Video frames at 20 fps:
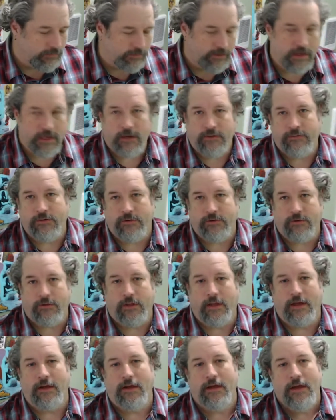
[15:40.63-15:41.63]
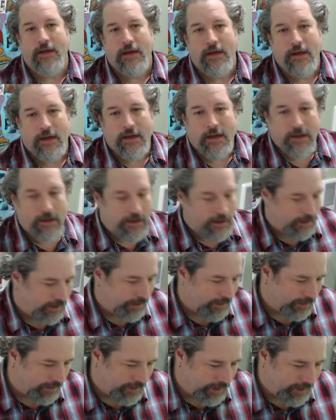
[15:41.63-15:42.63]
individual
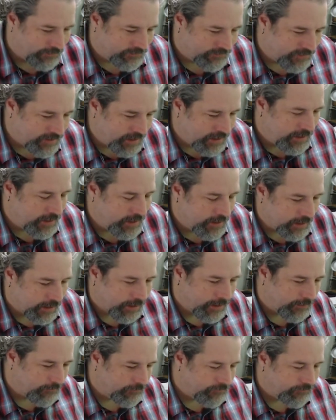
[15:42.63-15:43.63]
SD